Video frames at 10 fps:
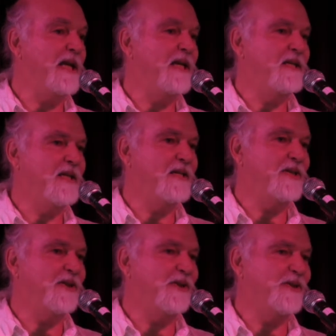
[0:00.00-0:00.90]
billion
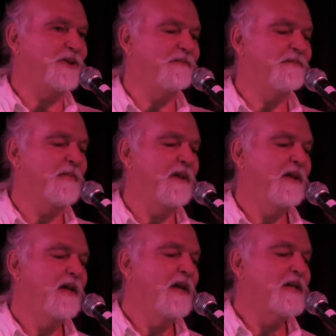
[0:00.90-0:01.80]
years old.
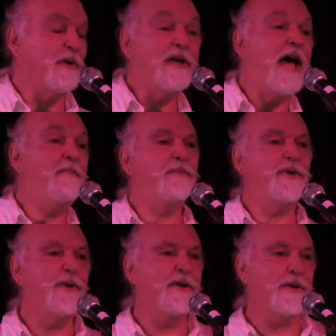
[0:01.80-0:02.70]
So what happened
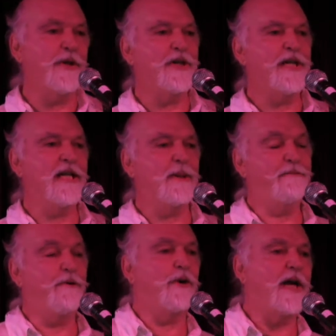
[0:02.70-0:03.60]
between the 13 and
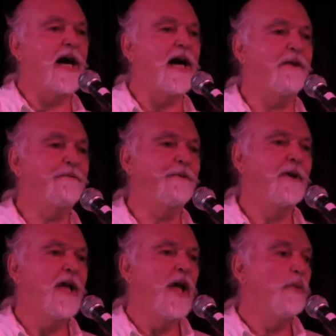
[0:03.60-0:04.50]
the 4.5
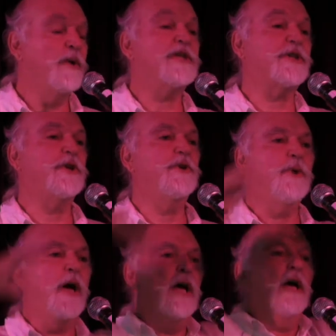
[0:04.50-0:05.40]
was
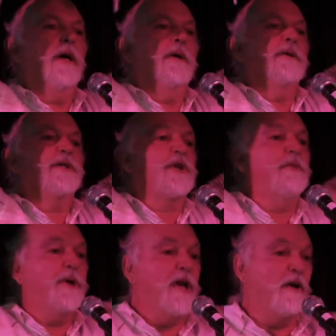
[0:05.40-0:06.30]
two
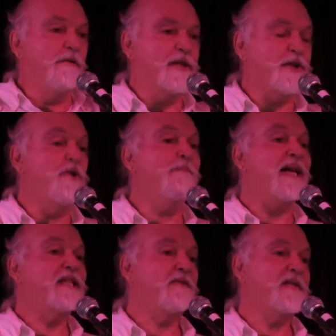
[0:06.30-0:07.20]
supernovas, two
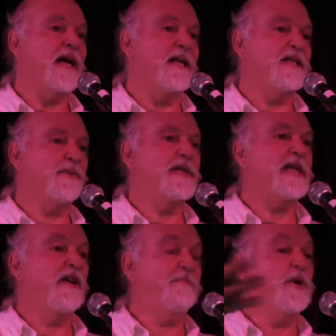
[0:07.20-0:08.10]
massive suns which
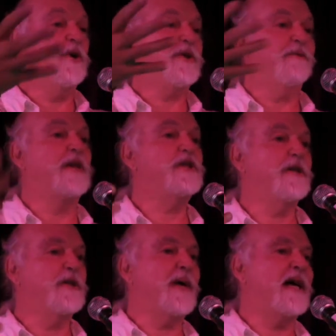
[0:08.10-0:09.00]
gave birth
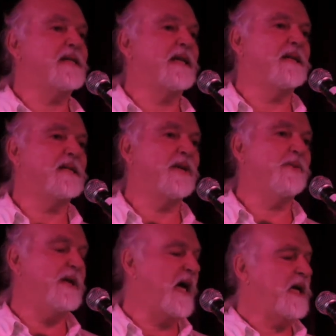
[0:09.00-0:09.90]
eventually to our sun. So
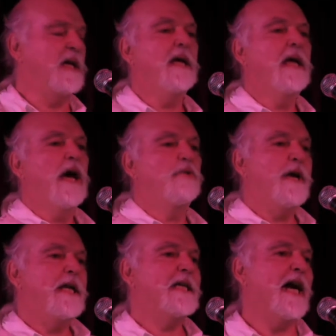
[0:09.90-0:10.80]
we're like a
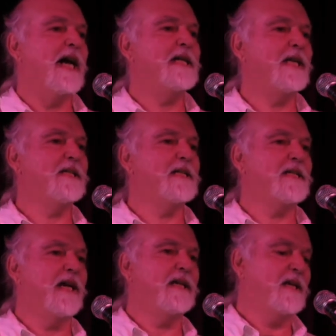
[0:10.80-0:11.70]
reincarnated
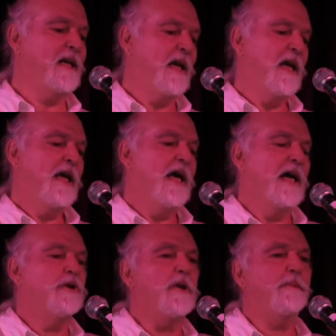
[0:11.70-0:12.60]
sun.
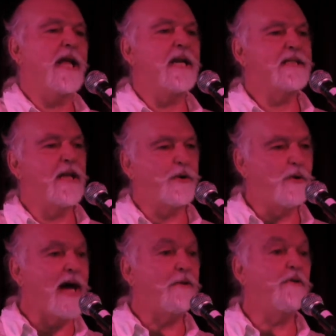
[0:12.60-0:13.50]
And all the planets that
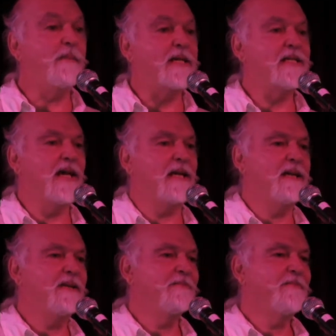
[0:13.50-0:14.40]
threw out from that sun,